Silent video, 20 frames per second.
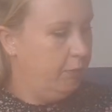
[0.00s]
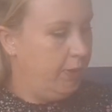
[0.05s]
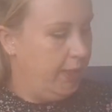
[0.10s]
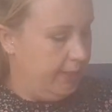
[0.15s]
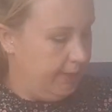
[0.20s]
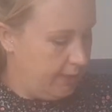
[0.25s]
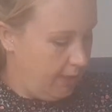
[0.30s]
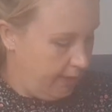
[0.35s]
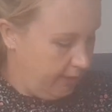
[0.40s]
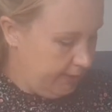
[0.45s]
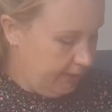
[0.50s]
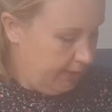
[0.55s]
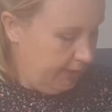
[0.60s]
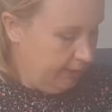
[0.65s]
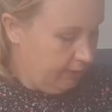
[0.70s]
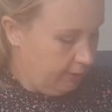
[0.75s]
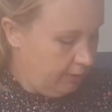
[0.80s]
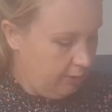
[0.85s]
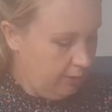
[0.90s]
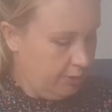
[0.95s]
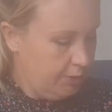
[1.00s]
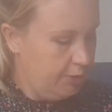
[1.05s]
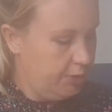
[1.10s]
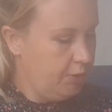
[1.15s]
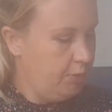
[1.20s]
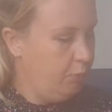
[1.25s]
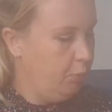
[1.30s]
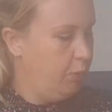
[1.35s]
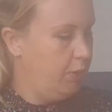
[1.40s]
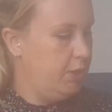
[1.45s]
Great Hunting
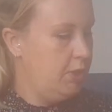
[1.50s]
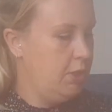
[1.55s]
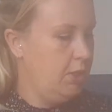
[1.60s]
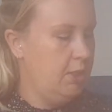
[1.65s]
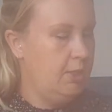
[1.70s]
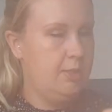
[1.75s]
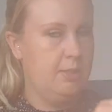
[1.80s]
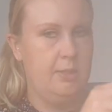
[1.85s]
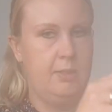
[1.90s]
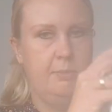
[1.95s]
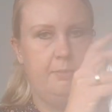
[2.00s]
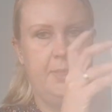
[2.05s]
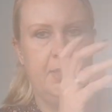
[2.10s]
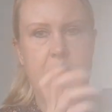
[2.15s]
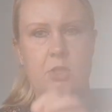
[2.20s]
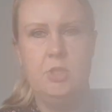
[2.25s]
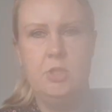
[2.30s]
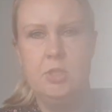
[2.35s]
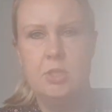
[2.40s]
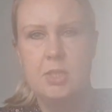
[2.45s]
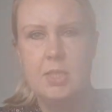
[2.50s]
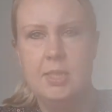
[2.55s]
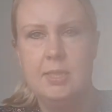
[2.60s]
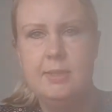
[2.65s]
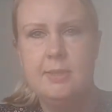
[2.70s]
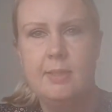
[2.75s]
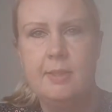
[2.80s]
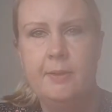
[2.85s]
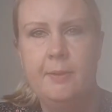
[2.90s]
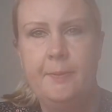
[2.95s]
Dogs, which is a dimensions
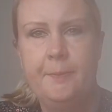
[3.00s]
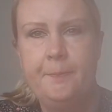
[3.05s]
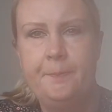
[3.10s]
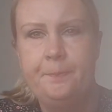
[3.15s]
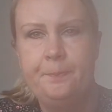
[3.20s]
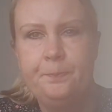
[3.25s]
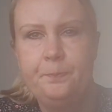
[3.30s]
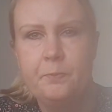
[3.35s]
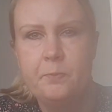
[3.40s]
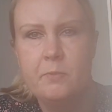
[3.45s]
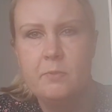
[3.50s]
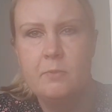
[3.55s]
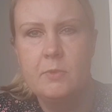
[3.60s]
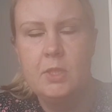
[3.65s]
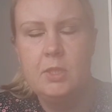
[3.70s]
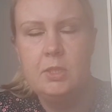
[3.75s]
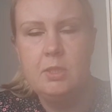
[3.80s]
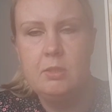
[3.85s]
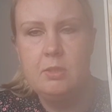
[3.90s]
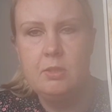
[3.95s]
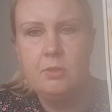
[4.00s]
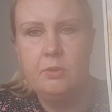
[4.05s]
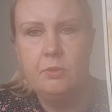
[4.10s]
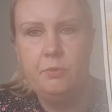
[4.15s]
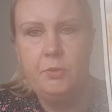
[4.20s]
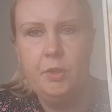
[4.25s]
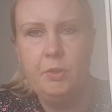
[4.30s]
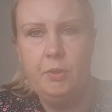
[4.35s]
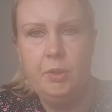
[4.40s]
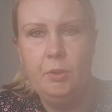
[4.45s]
kit. This is a
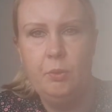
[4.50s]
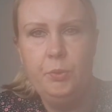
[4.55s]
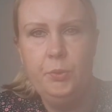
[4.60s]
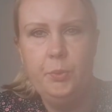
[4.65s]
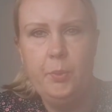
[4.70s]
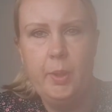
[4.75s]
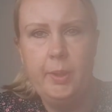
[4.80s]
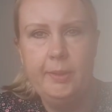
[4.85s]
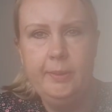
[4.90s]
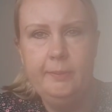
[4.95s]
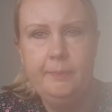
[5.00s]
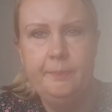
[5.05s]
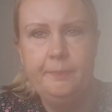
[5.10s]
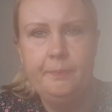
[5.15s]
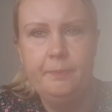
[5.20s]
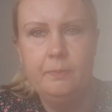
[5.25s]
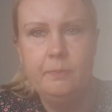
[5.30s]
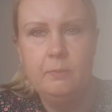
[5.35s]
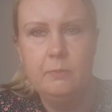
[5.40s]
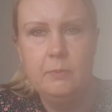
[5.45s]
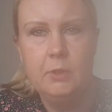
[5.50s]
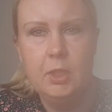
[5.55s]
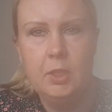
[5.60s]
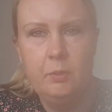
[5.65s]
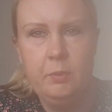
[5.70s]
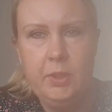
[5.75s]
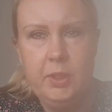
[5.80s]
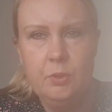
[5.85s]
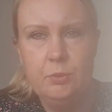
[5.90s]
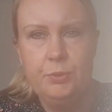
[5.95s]
very old one.
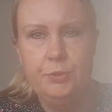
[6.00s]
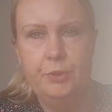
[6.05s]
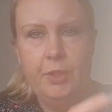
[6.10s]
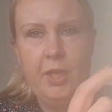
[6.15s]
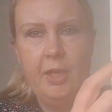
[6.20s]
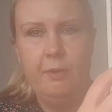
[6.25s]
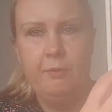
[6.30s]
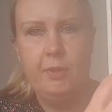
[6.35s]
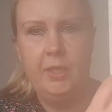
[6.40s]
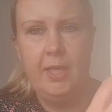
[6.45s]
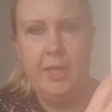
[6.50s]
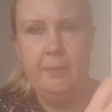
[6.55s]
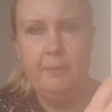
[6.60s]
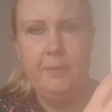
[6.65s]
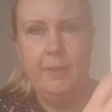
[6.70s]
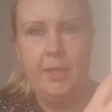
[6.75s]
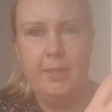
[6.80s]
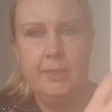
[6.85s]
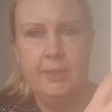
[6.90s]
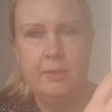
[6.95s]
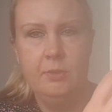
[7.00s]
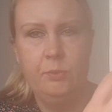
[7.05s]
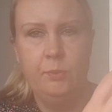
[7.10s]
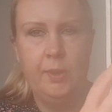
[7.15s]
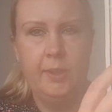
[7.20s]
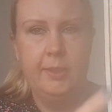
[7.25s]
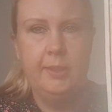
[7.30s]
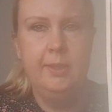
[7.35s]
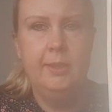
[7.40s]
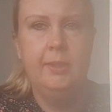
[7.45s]
We used to have a lab like this
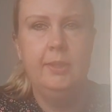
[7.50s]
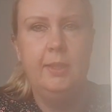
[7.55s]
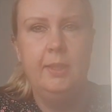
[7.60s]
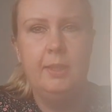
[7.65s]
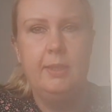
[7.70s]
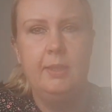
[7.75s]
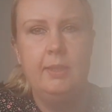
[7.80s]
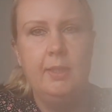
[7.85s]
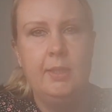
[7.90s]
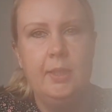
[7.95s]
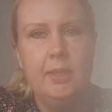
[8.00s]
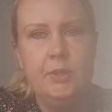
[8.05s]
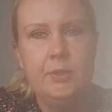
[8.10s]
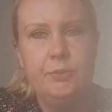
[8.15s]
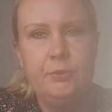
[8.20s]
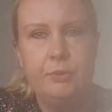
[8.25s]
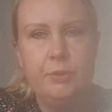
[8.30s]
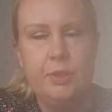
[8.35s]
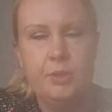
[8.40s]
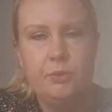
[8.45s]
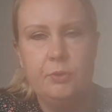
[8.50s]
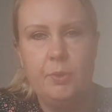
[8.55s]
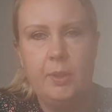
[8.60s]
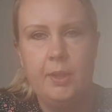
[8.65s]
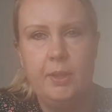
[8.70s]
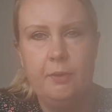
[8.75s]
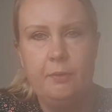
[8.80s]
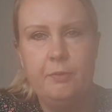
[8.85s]
one, So that's why